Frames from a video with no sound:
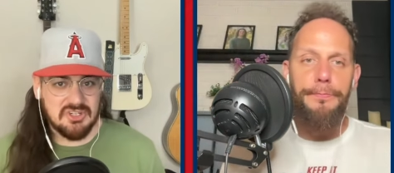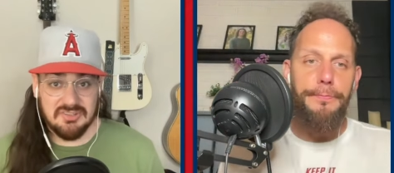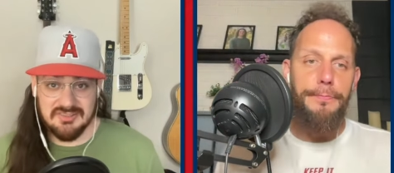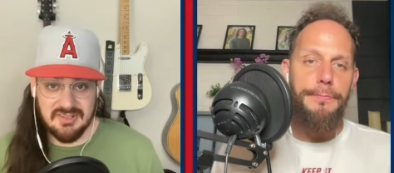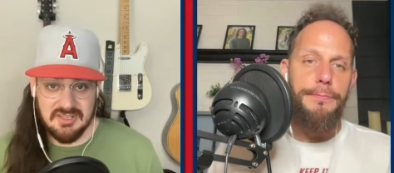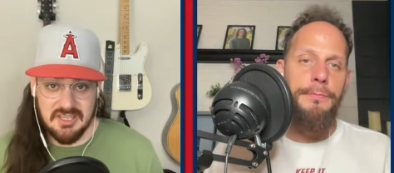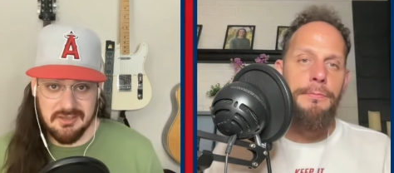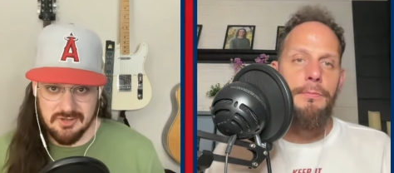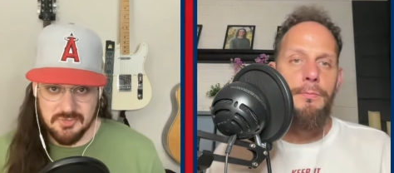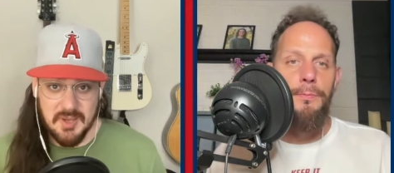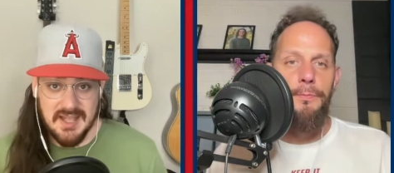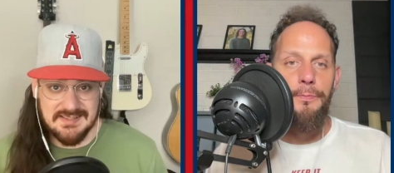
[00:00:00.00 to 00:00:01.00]
Speaker 1: is hit your
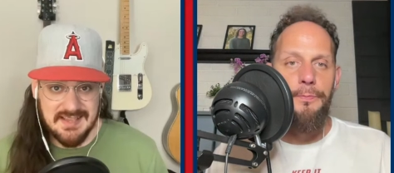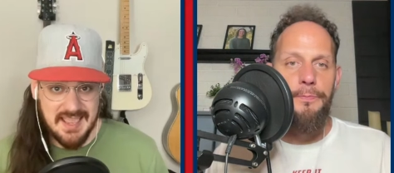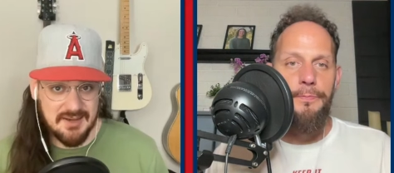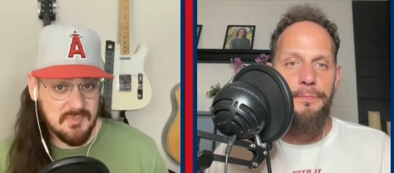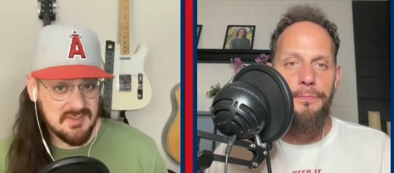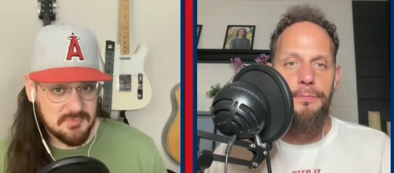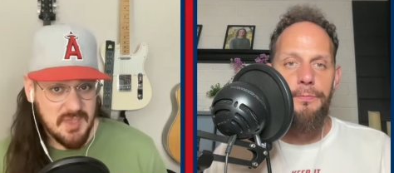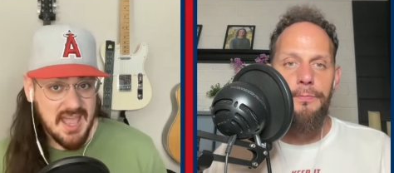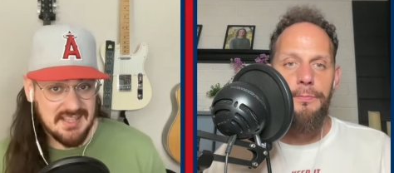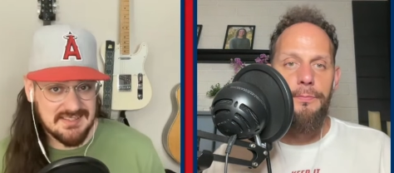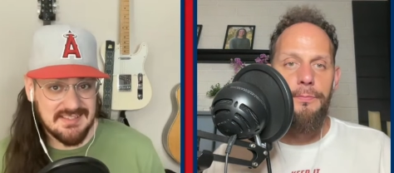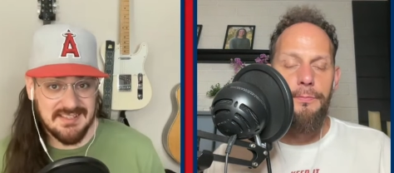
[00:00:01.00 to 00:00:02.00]
spots and miss
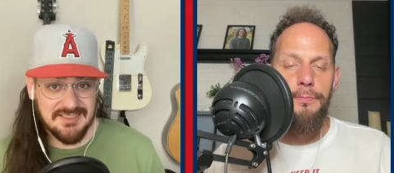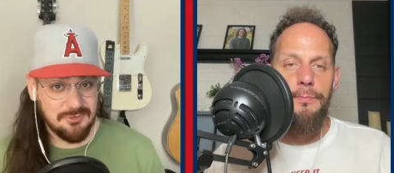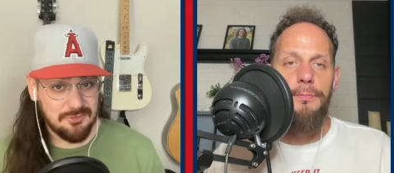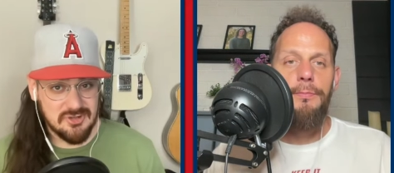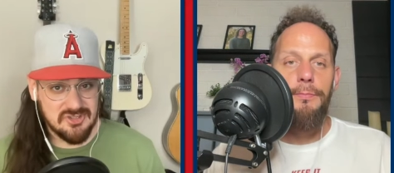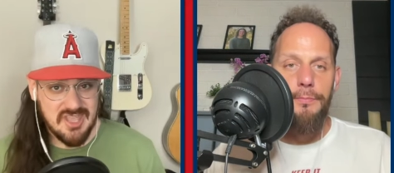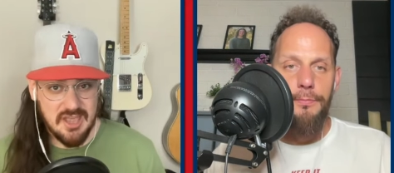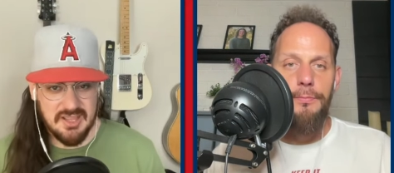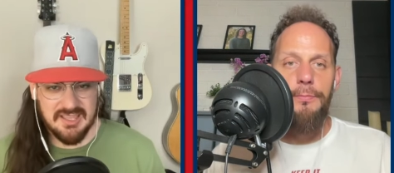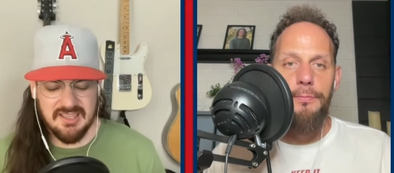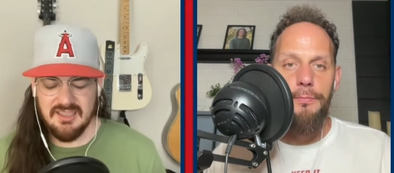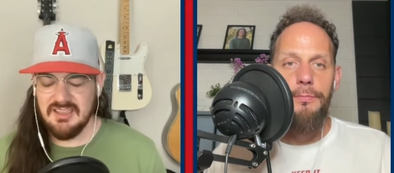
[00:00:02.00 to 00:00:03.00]
bats in the first
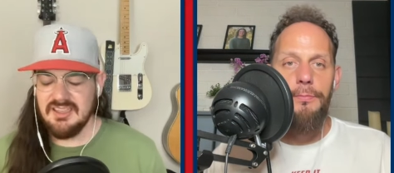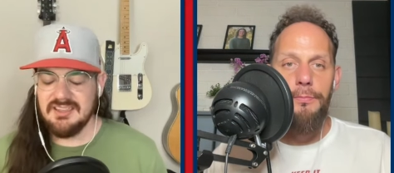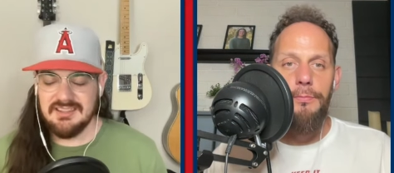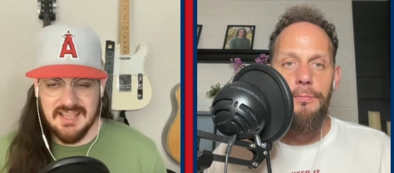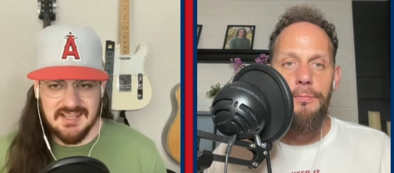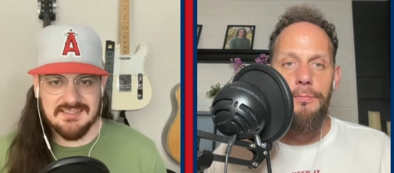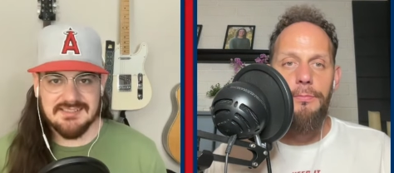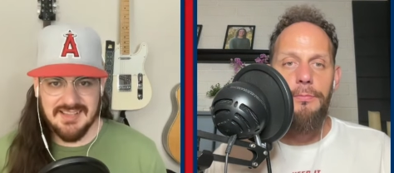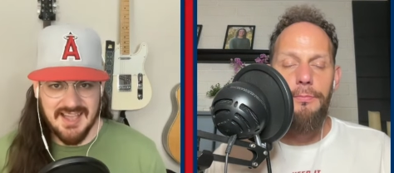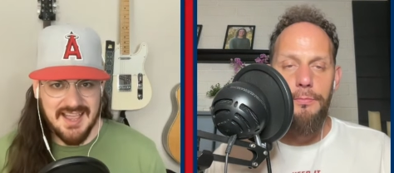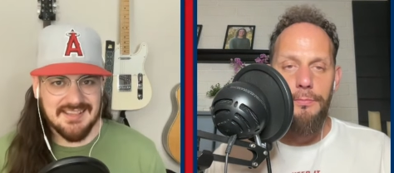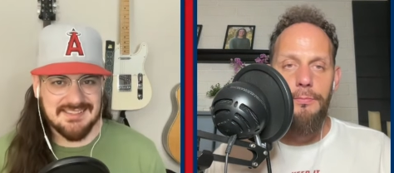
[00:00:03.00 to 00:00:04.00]
outing? Yes,
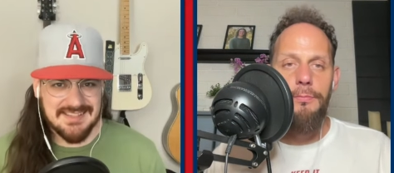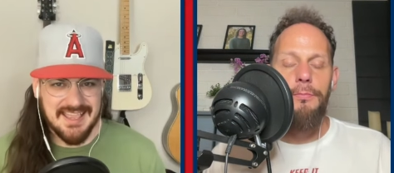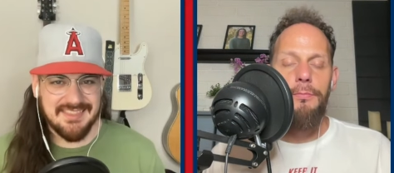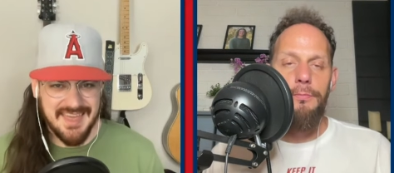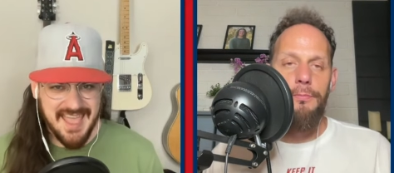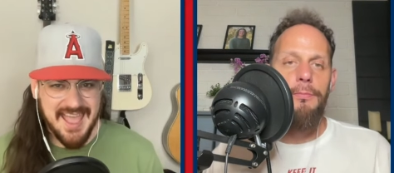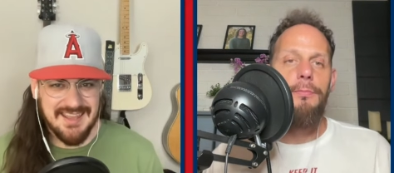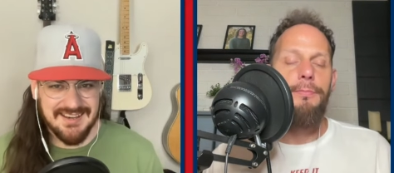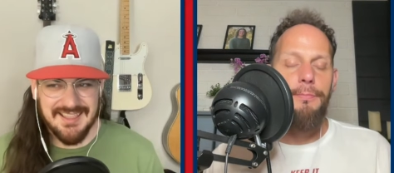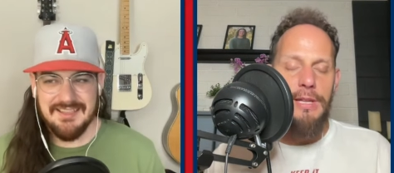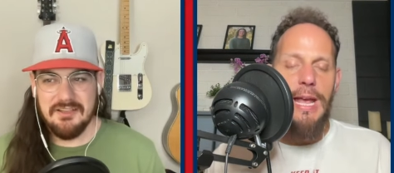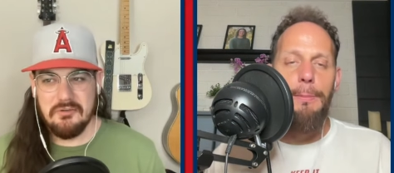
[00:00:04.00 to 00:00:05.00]
I'd say that.
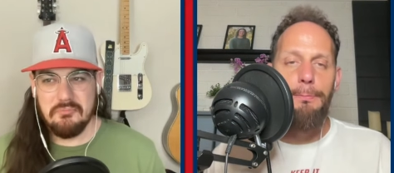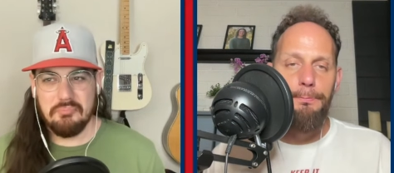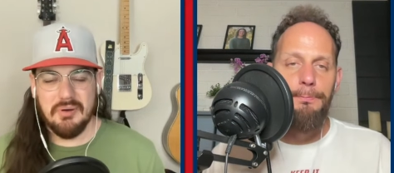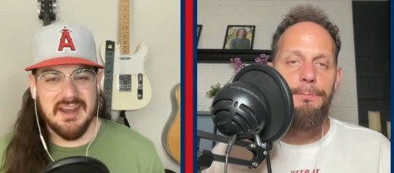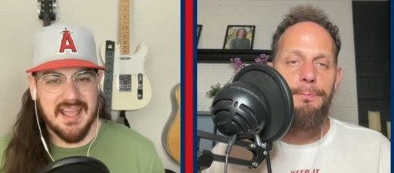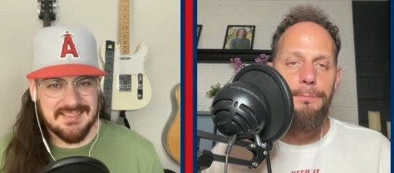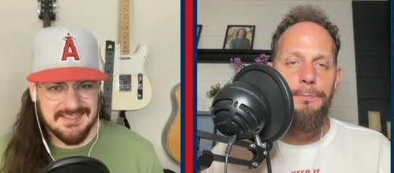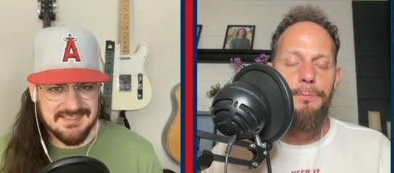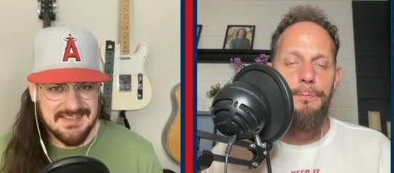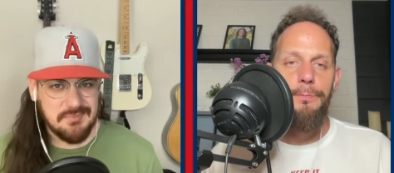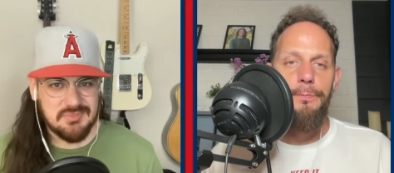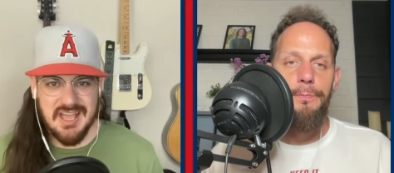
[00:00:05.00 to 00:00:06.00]
Yeah. But at the
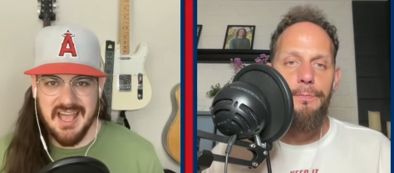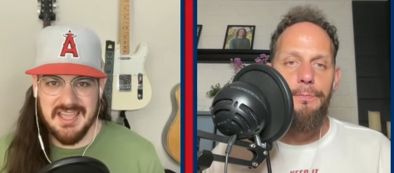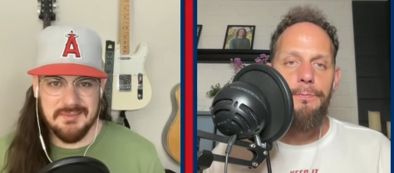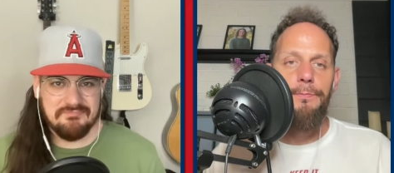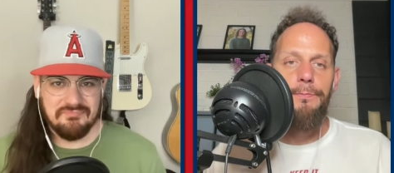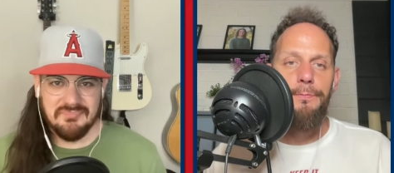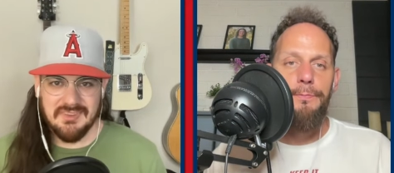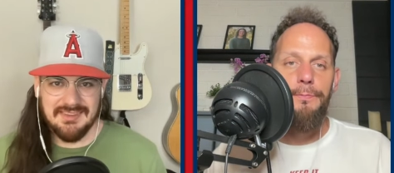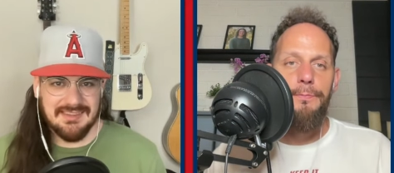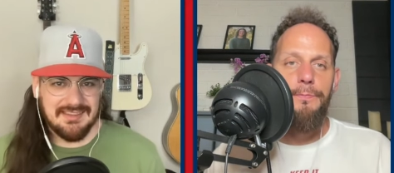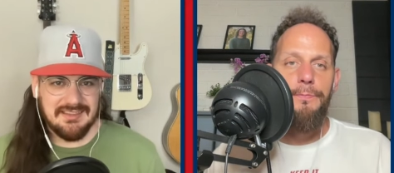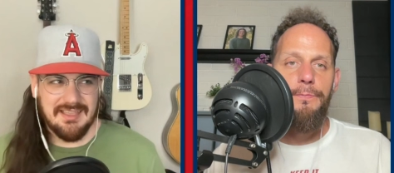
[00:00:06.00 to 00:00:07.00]
same time,
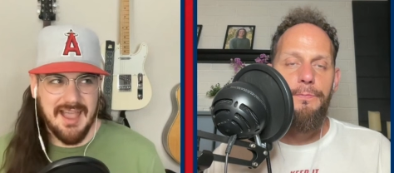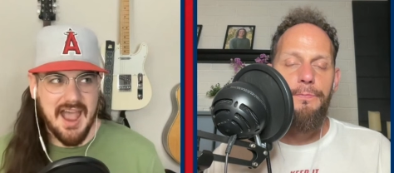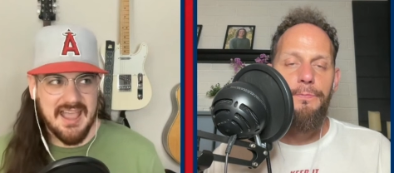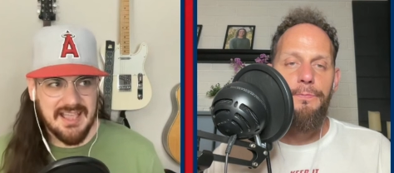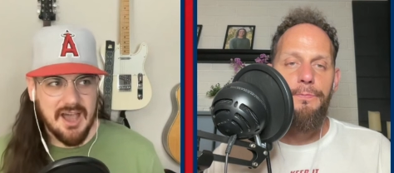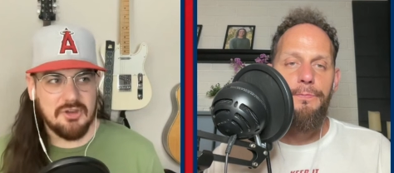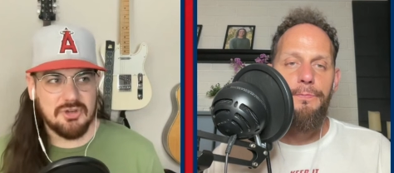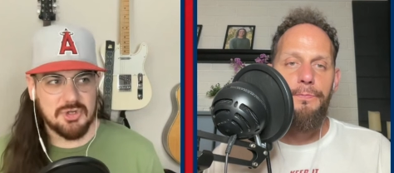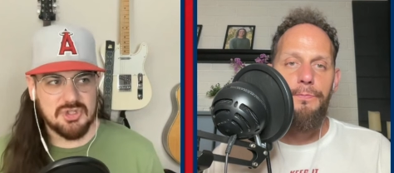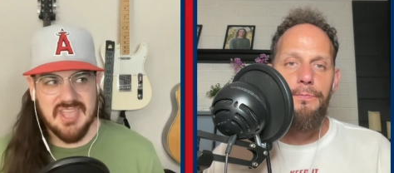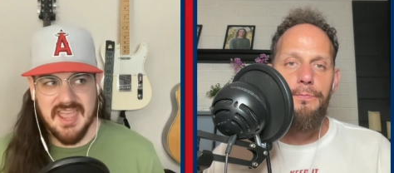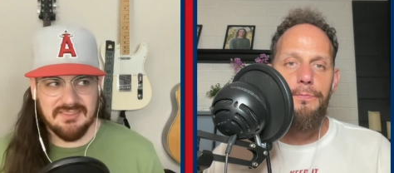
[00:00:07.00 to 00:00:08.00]
I
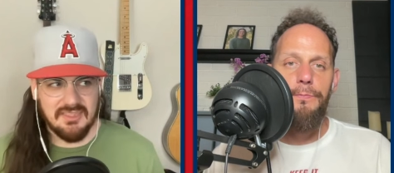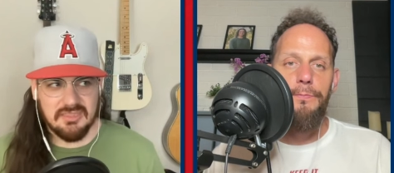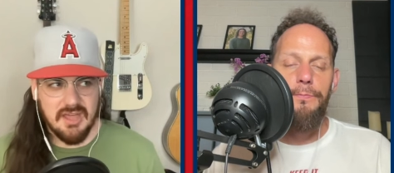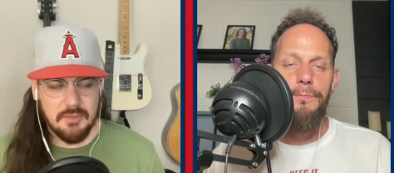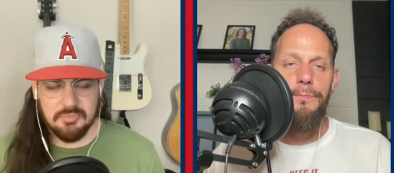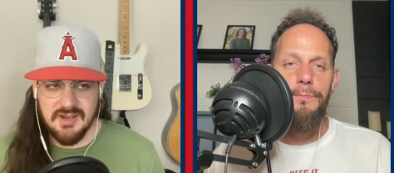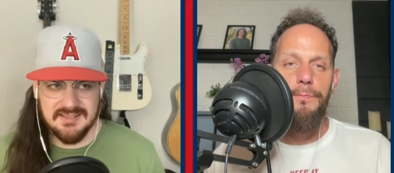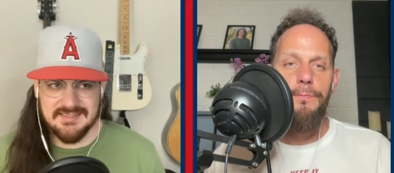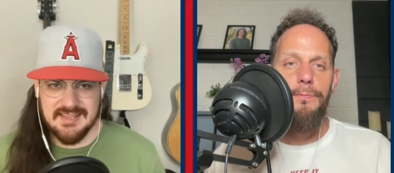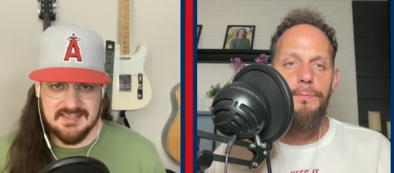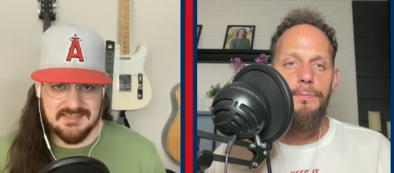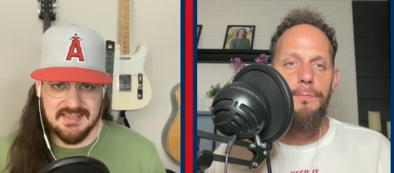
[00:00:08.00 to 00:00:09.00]
understand the thought
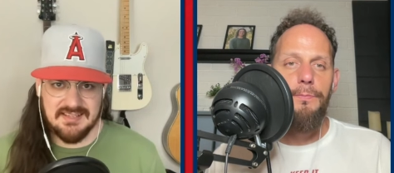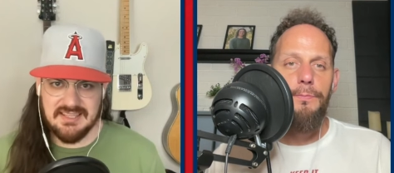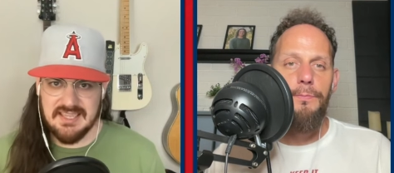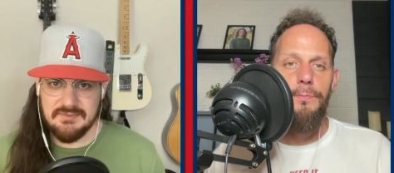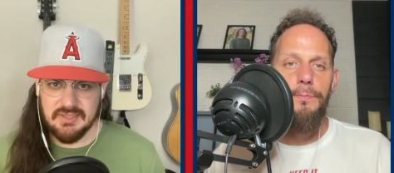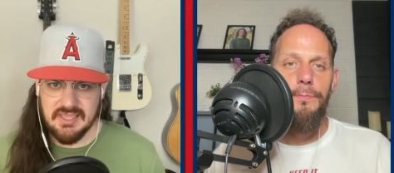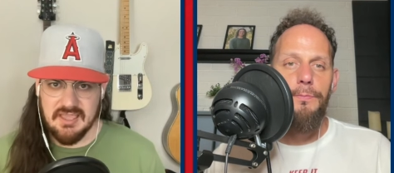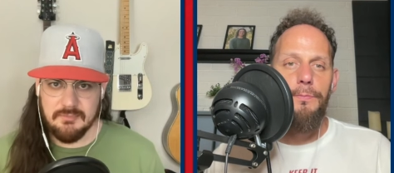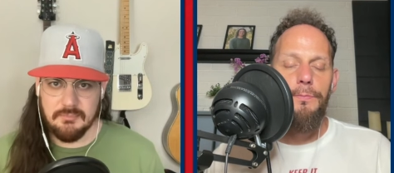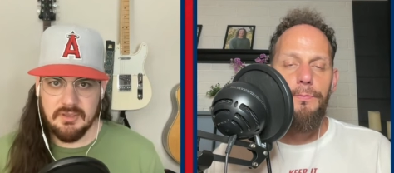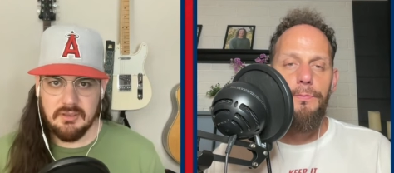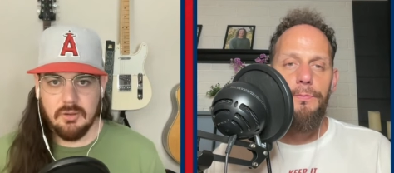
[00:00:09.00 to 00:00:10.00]
process in giving
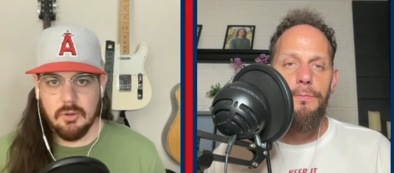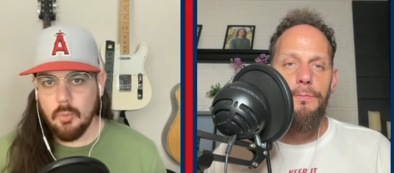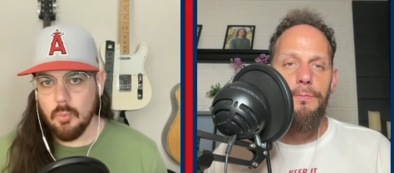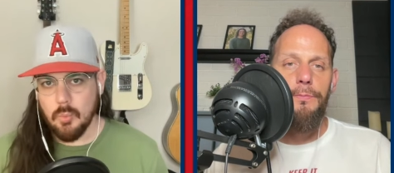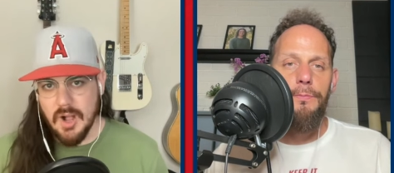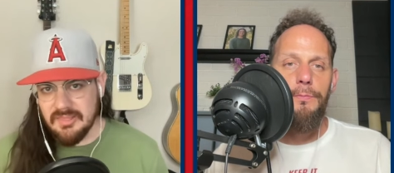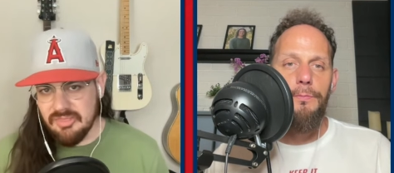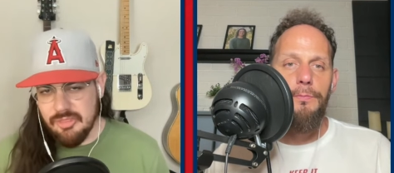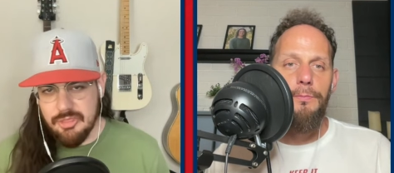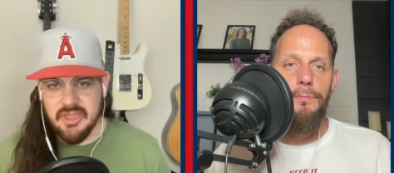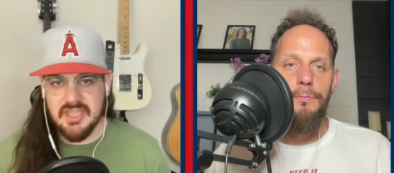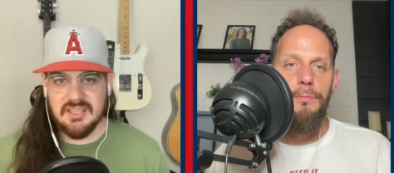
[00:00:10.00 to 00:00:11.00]
him one
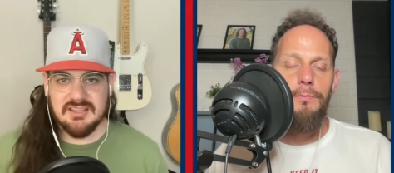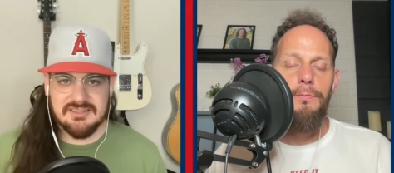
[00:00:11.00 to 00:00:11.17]
thing